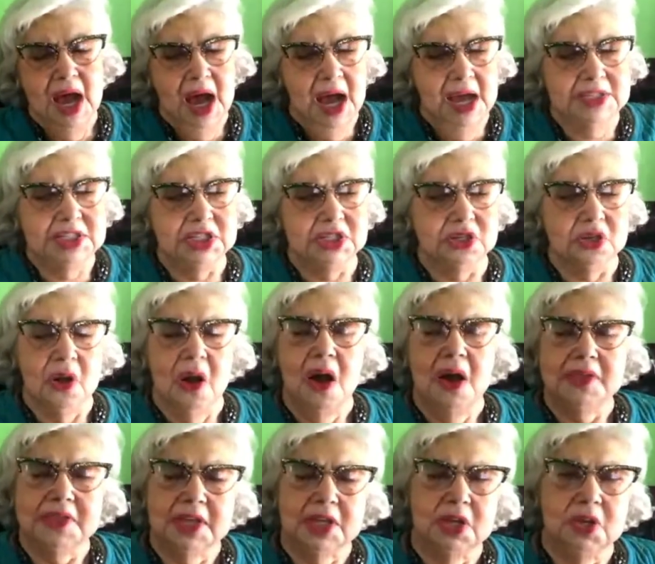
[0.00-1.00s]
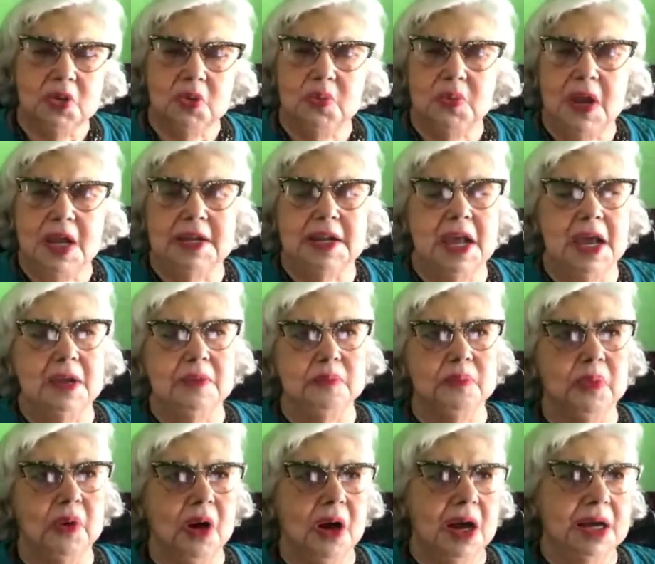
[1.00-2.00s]
I saw that you went
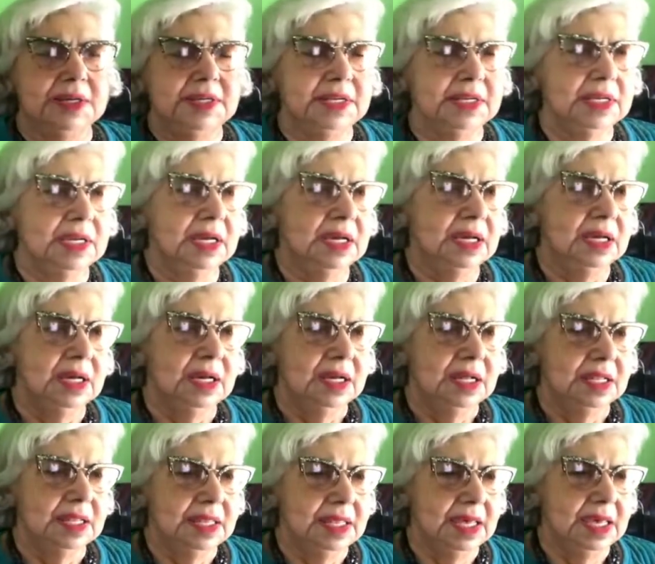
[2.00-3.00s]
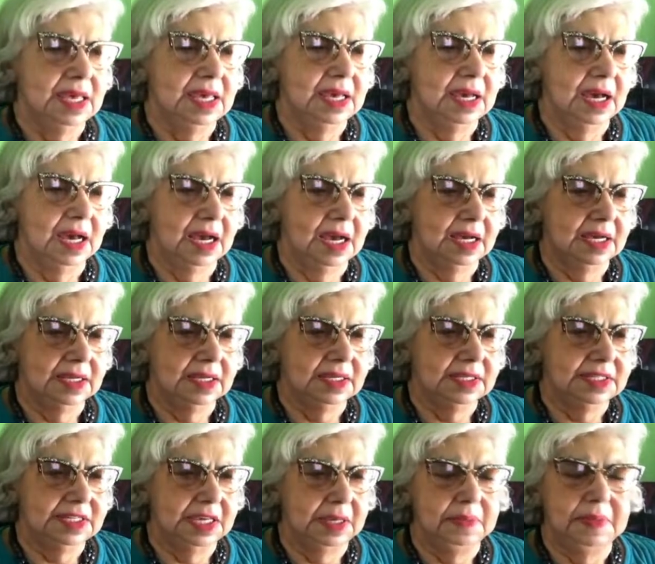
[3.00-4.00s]
and bought the
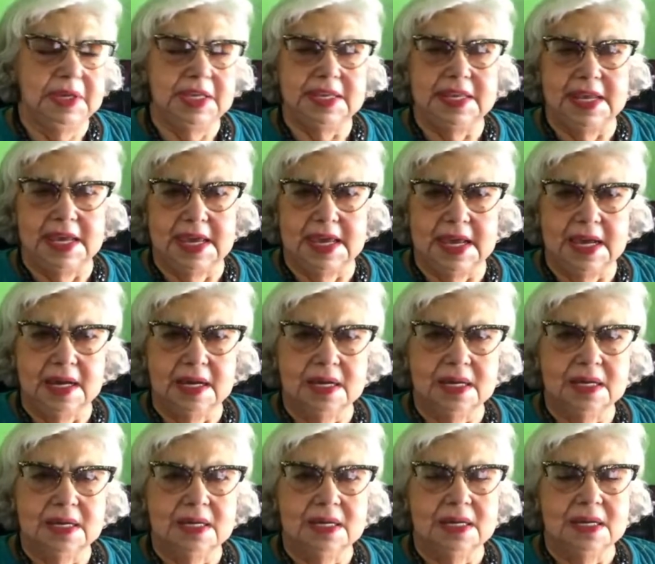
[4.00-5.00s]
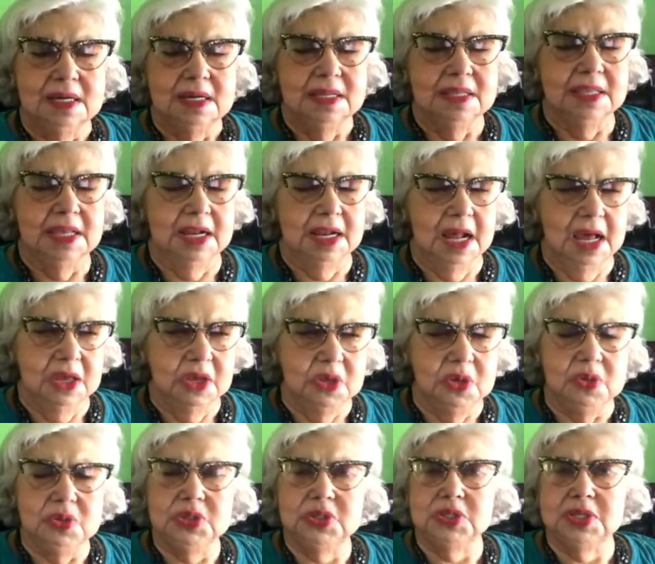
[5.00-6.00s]
CBD that I
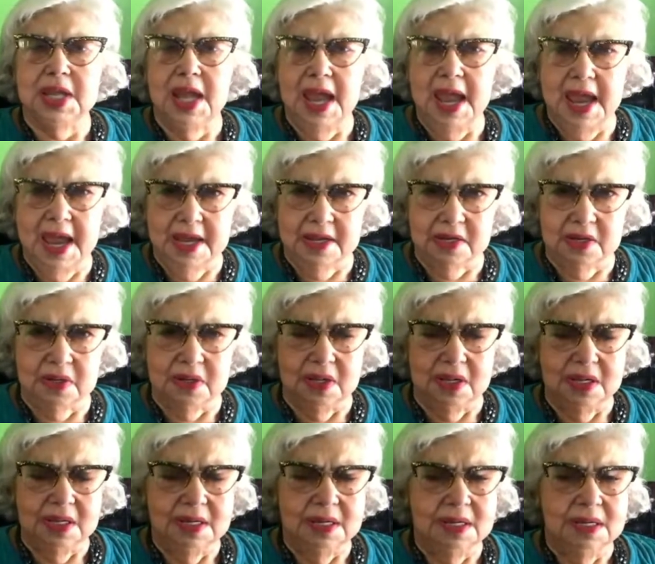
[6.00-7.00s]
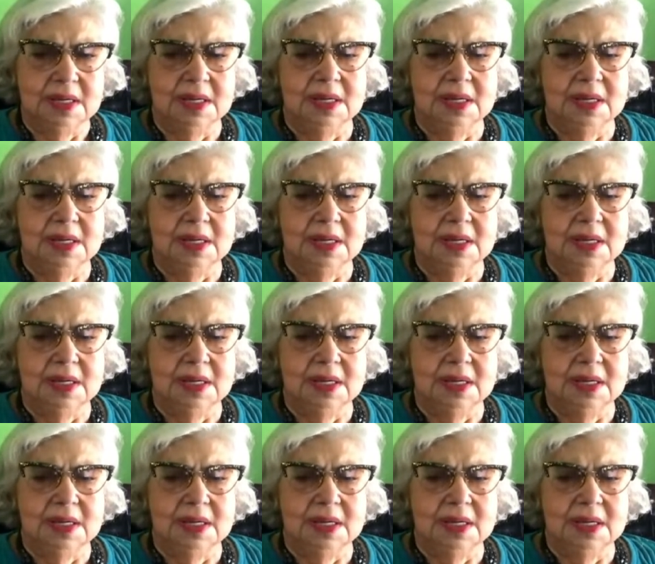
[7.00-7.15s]
used to handle,